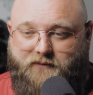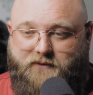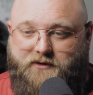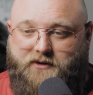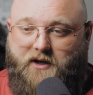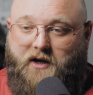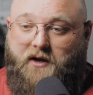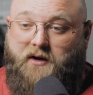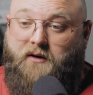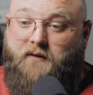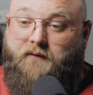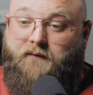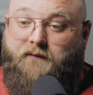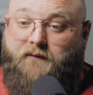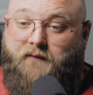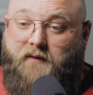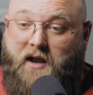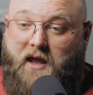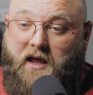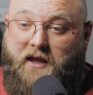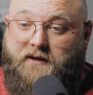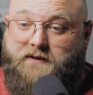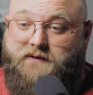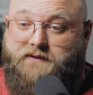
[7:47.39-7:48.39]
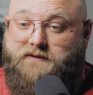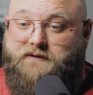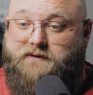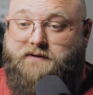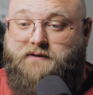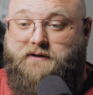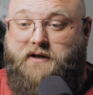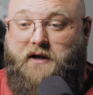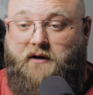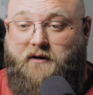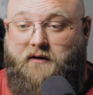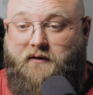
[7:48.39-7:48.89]
Tell your friends,
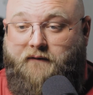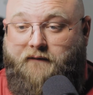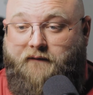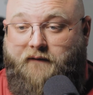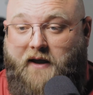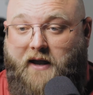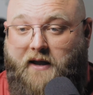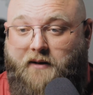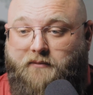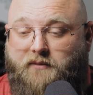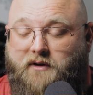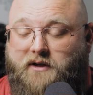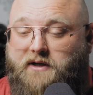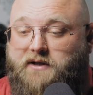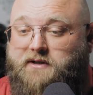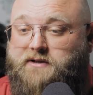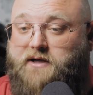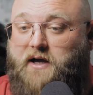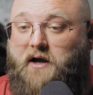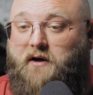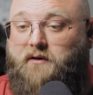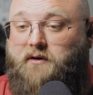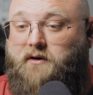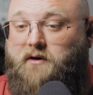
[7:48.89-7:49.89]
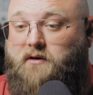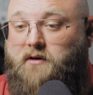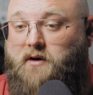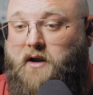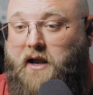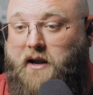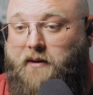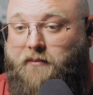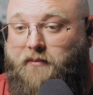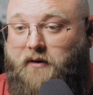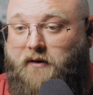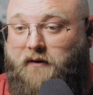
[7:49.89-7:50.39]
tell your family, tell your
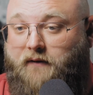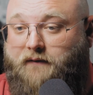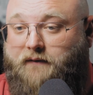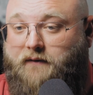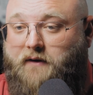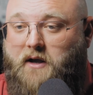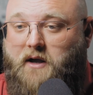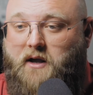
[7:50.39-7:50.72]
neighbors.